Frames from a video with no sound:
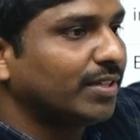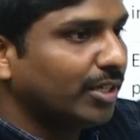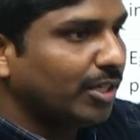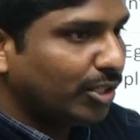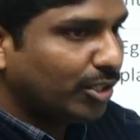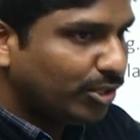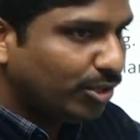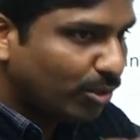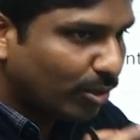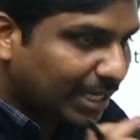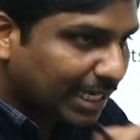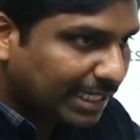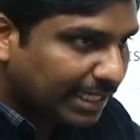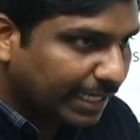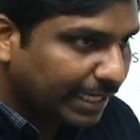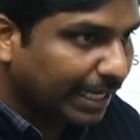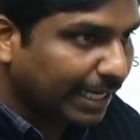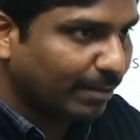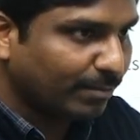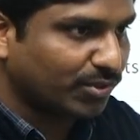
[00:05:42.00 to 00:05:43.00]
Look at the
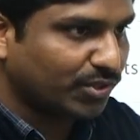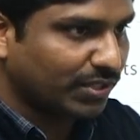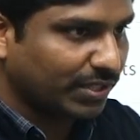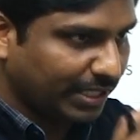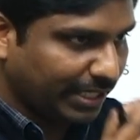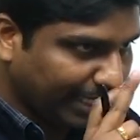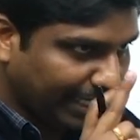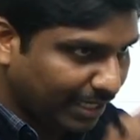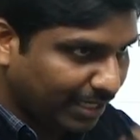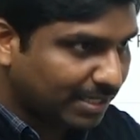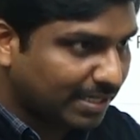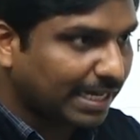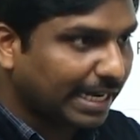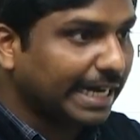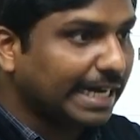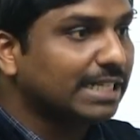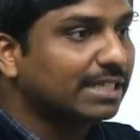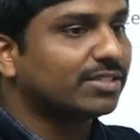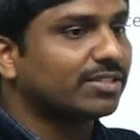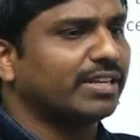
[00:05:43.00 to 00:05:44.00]
names in
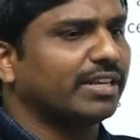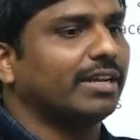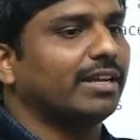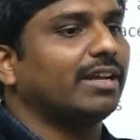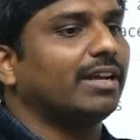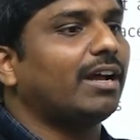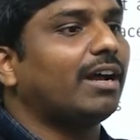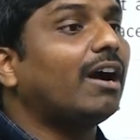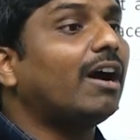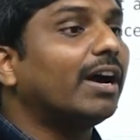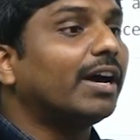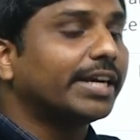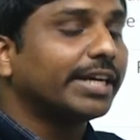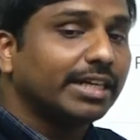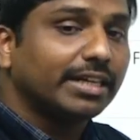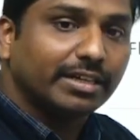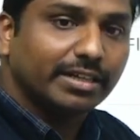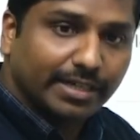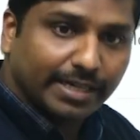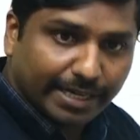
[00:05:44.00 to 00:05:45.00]
science or in
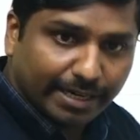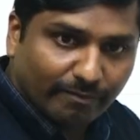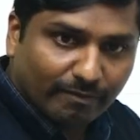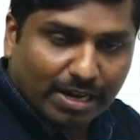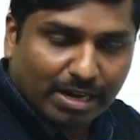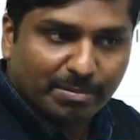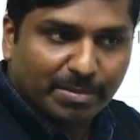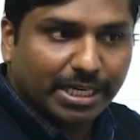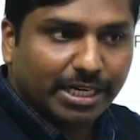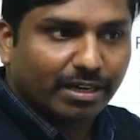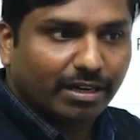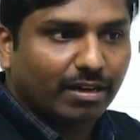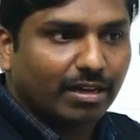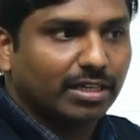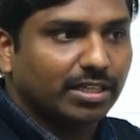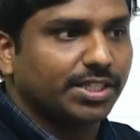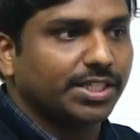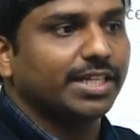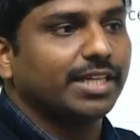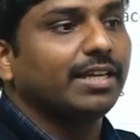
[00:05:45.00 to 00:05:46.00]
environment
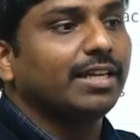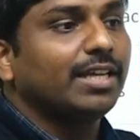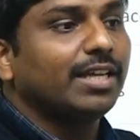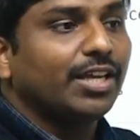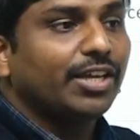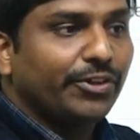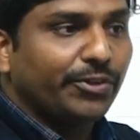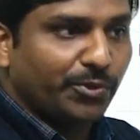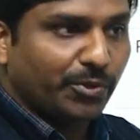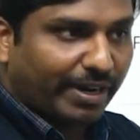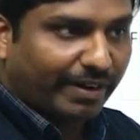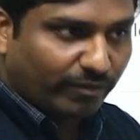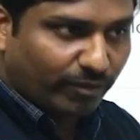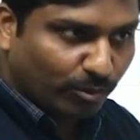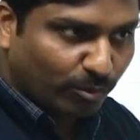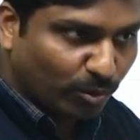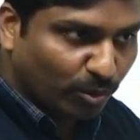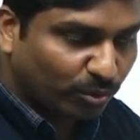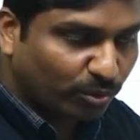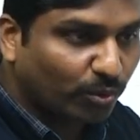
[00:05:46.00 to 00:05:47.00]
ecology. You have to go
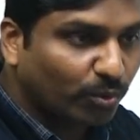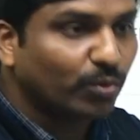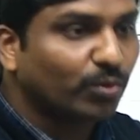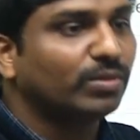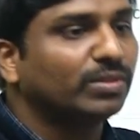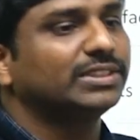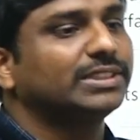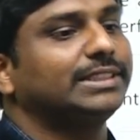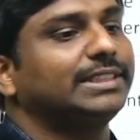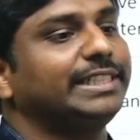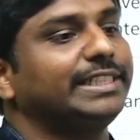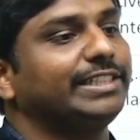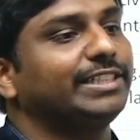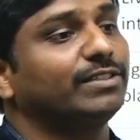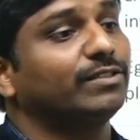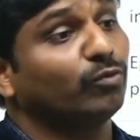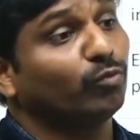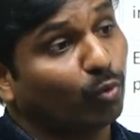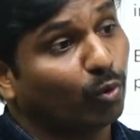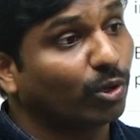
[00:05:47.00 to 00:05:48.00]
through the
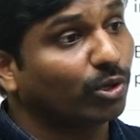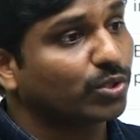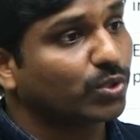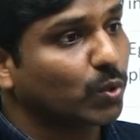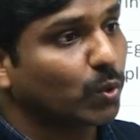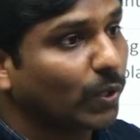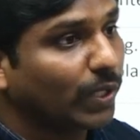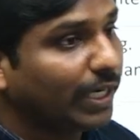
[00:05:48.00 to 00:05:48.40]
words only.